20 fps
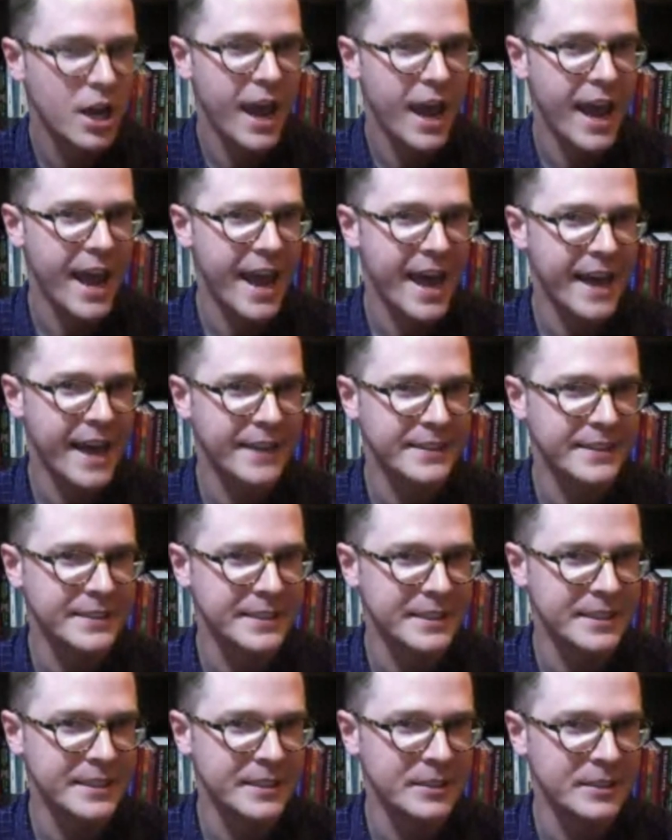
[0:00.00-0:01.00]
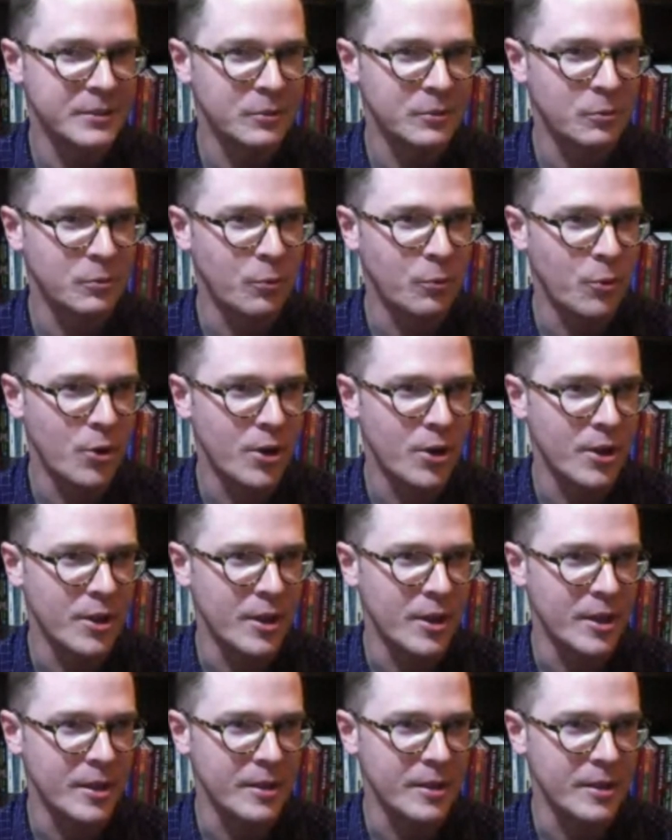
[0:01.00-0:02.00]
and uh, what
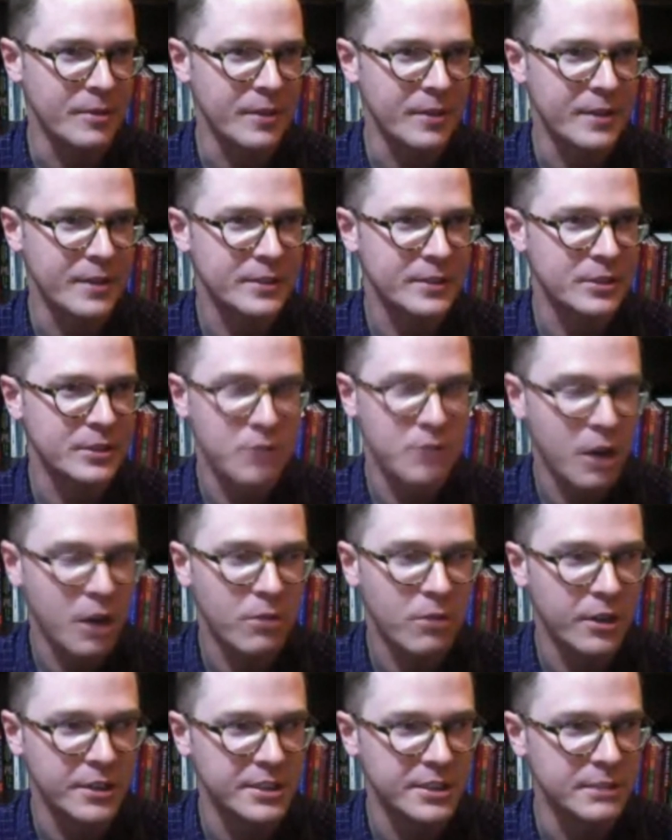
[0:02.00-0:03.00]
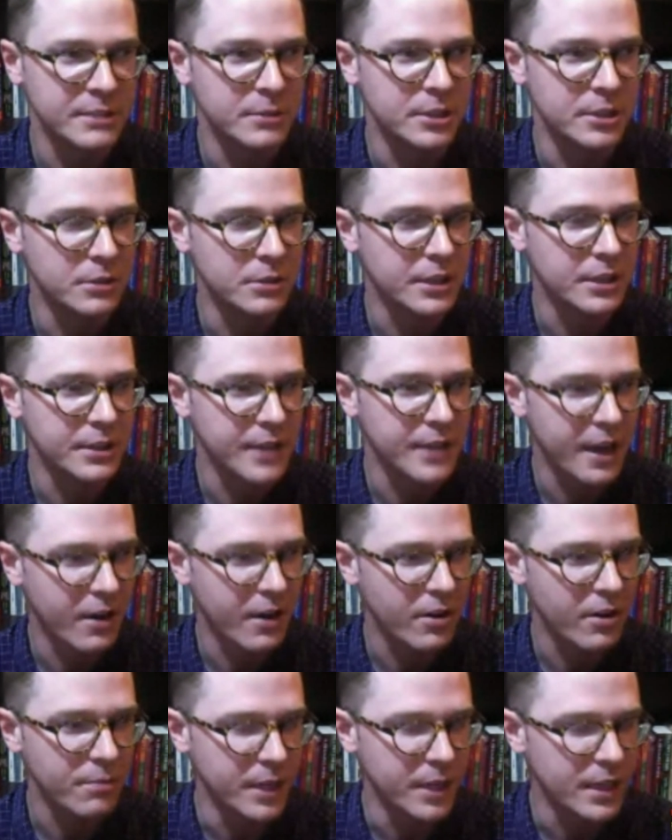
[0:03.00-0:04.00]
things that you don't want to see me doing and that
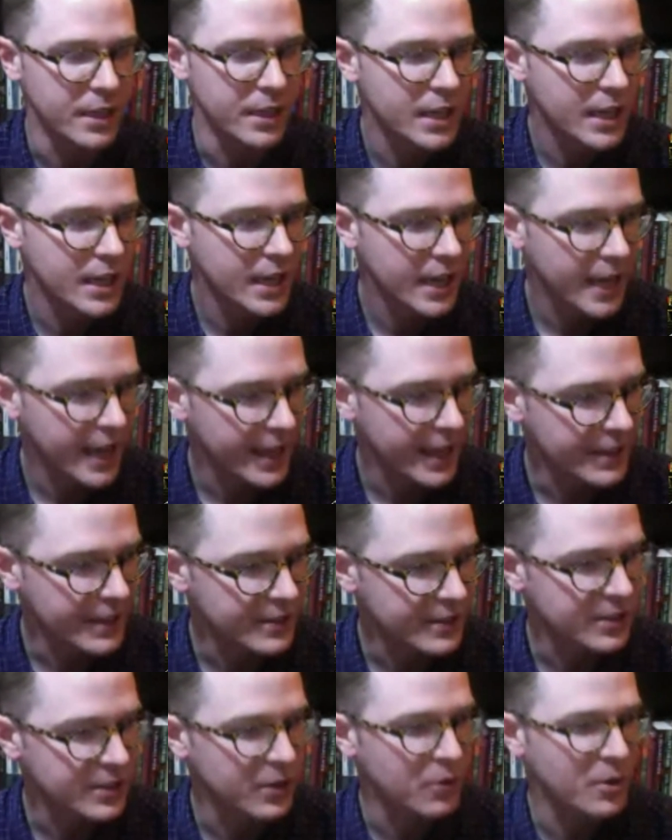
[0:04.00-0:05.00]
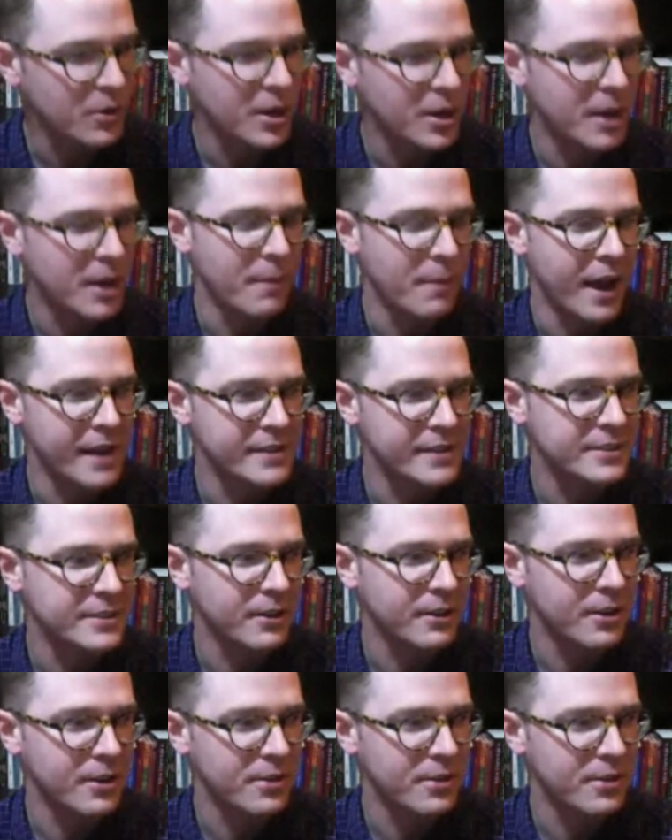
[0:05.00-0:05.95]
aren't me. And so um, I started